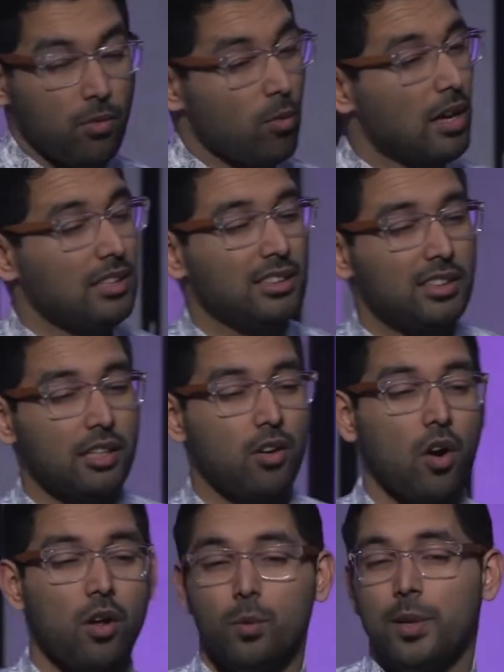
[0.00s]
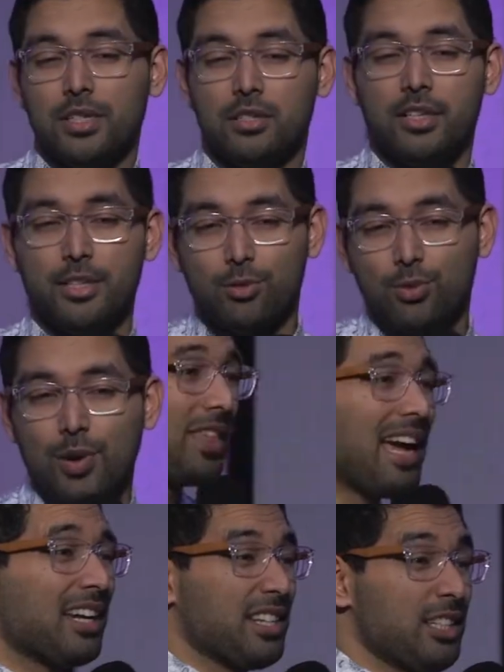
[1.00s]
One sin always leads to,
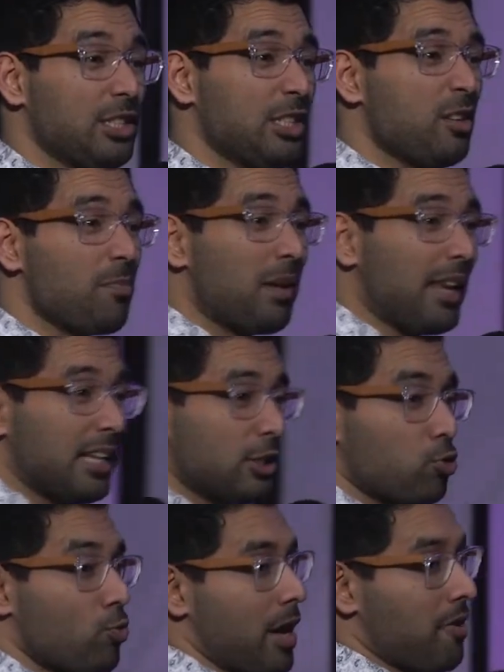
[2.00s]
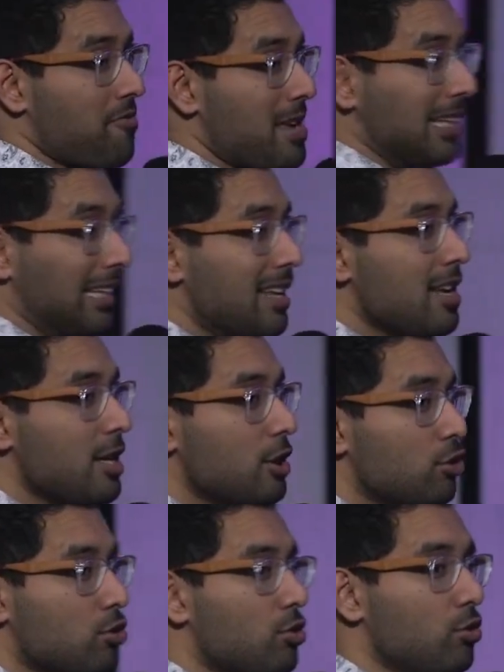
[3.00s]
that is the place where we
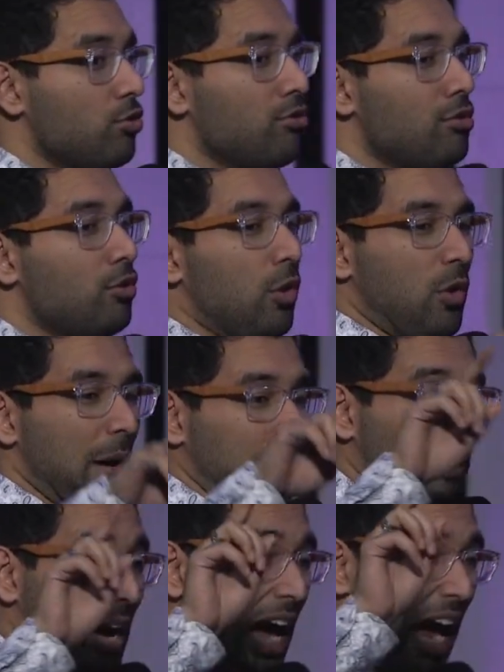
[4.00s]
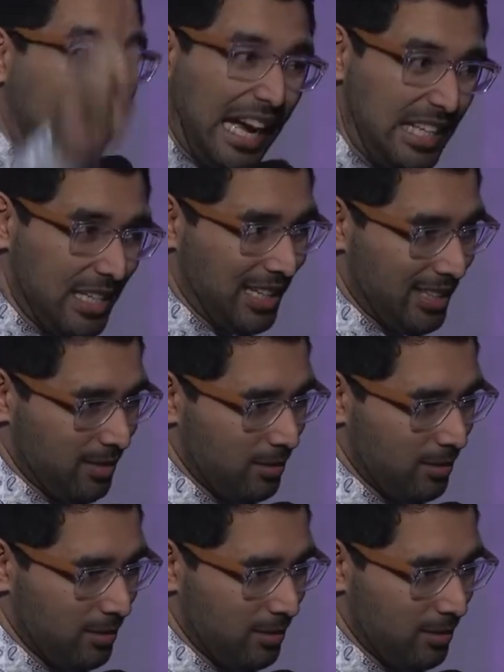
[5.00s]
need to go up higher.